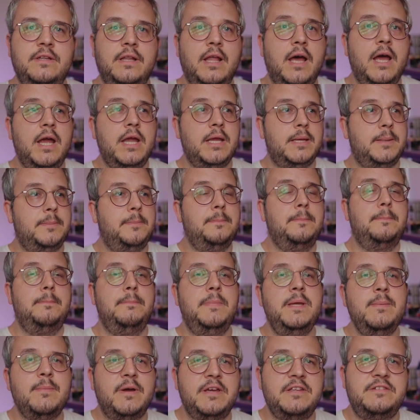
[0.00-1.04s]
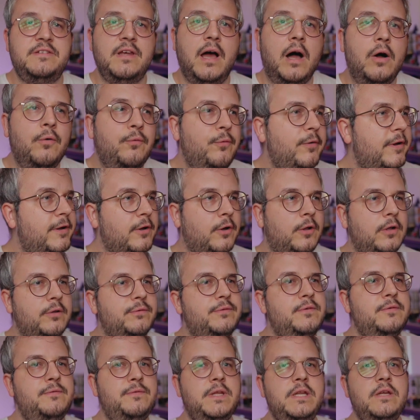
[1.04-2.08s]
like me myself with all
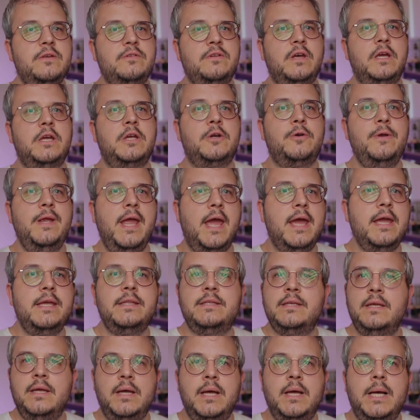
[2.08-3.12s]
of the videos I create,